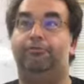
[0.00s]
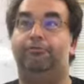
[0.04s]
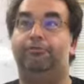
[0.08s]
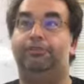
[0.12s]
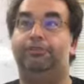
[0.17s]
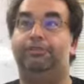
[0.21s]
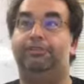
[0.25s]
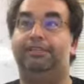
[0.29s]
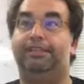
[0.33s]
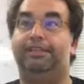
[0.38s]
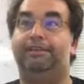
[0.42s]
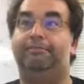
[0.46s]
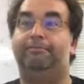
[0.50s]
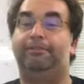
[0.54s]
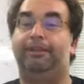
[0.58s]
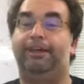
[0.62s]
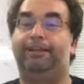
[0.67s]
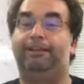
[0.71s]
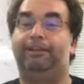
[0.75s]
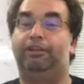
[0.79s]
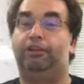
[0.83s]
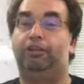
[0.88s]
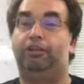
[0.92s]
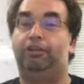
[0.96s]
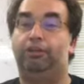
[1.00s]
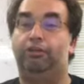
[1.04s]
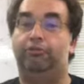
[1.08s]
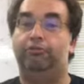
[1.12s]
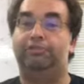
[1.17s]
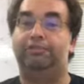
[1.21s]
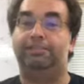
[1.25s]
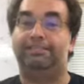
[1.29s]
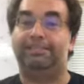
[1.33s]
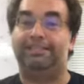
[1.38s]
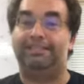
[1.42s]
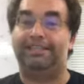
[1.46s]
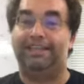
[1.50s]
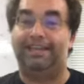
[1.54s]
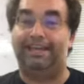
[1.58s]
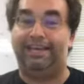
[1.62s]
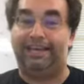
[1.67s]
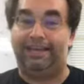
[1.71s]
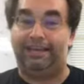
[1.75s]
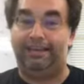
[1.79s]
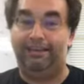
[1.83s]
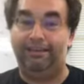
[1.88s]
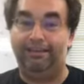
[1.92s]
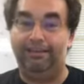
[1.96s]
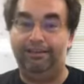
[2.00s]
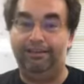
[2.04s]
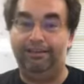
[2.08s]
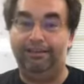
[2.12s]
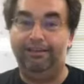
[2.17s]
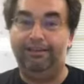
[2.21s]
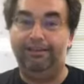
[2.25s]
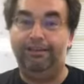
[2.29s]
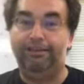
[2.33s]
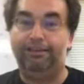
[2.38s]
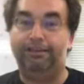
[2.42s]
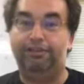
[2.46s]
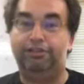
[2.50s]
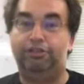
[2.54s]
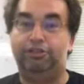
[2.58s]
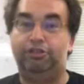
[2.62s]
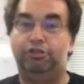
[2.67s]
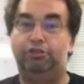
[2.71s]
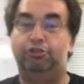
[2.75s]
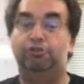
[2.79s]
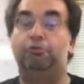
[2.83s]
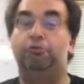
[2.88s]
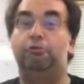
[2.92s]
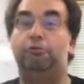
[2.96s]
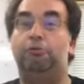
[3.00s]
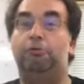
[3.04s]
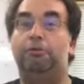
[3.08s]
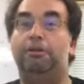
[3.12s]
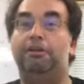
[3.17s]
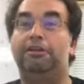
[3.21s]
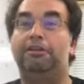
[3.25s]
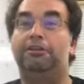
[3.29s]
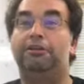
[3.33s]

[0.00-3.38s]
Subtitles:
which seemed like the closest thing to